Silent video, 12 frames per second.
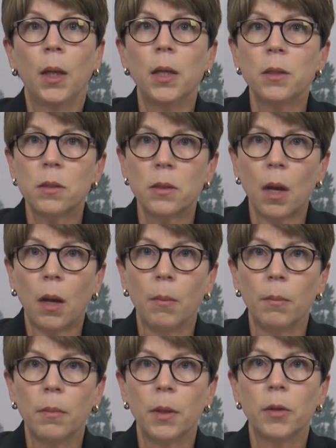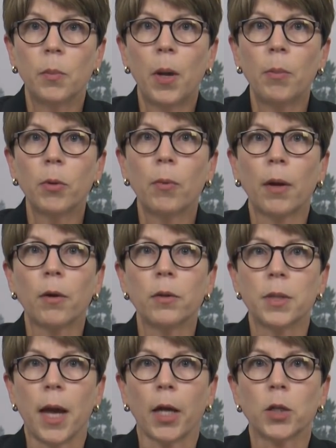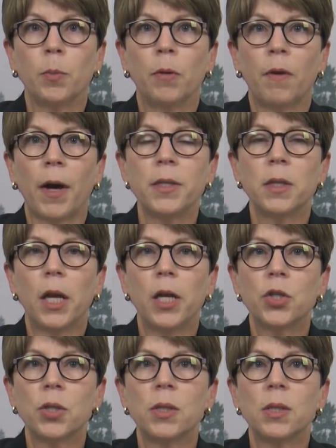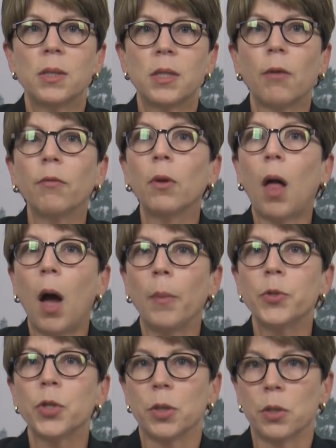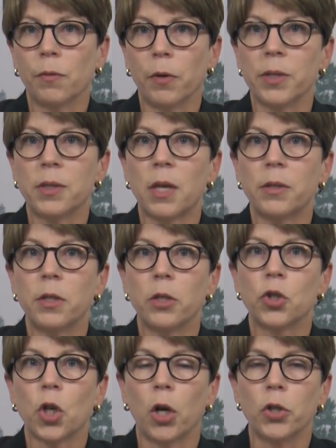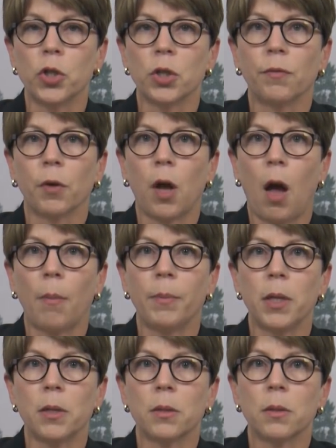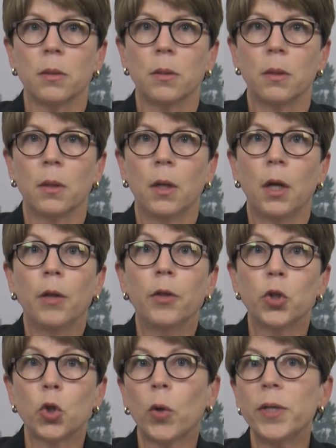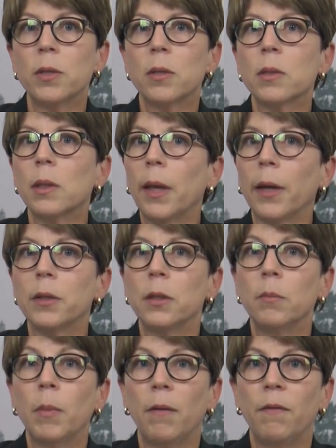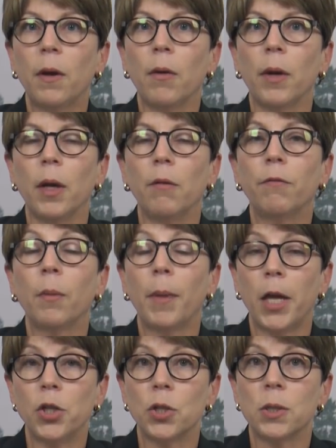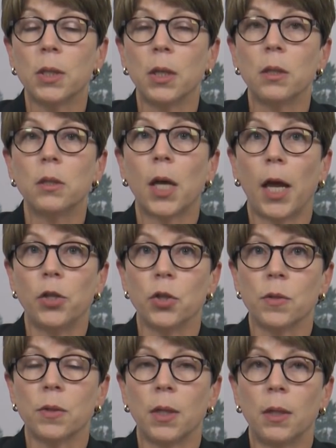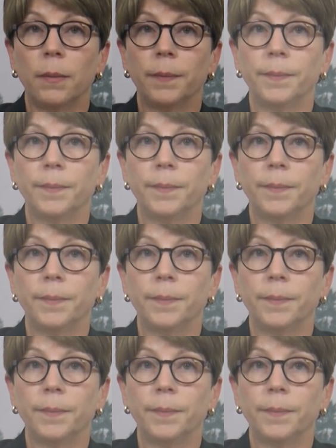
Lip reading: In sum, the Public Records Act provides an agency several options for assessing charges for copies. The choices selected may vary from agency to agency.